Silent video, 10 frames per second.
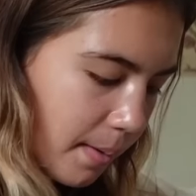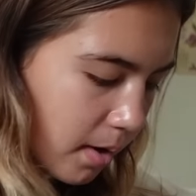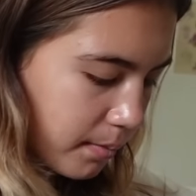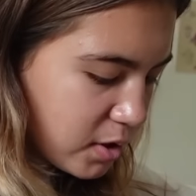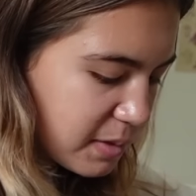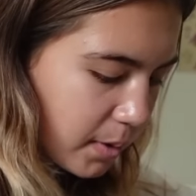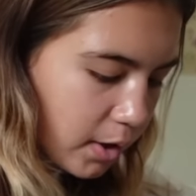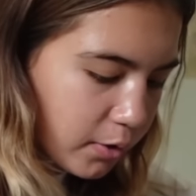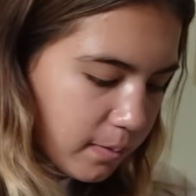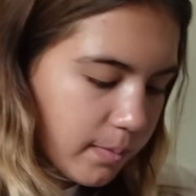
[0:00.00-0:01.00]
My mom just
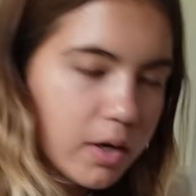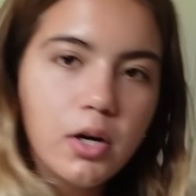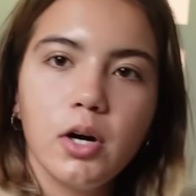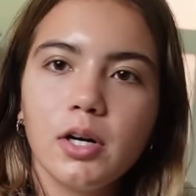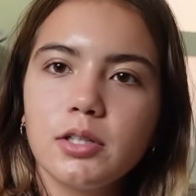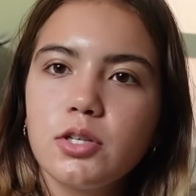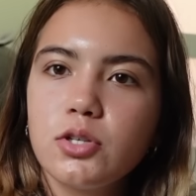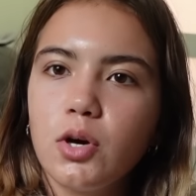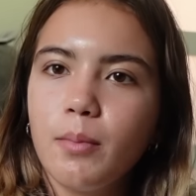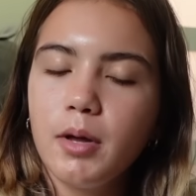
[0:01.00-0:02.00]
bought new memory cards,
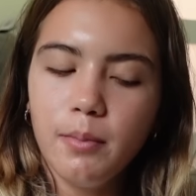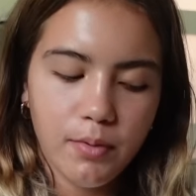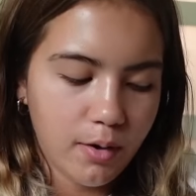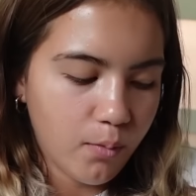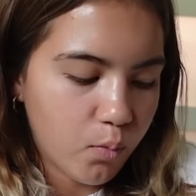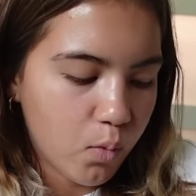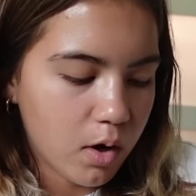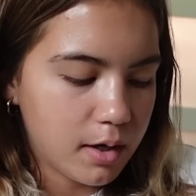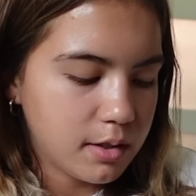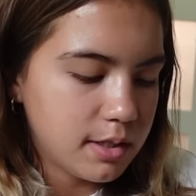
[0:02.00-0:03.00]
so I'm gonna bring
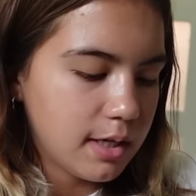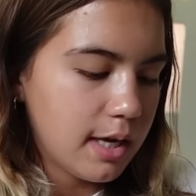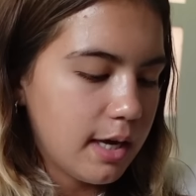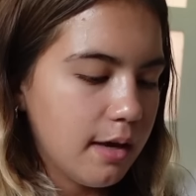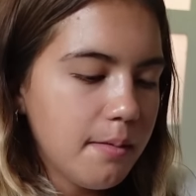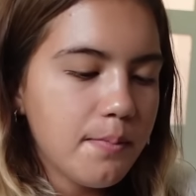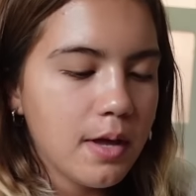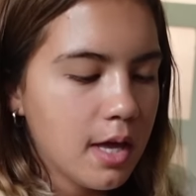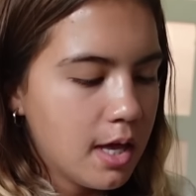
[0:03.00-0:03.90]
one to camp.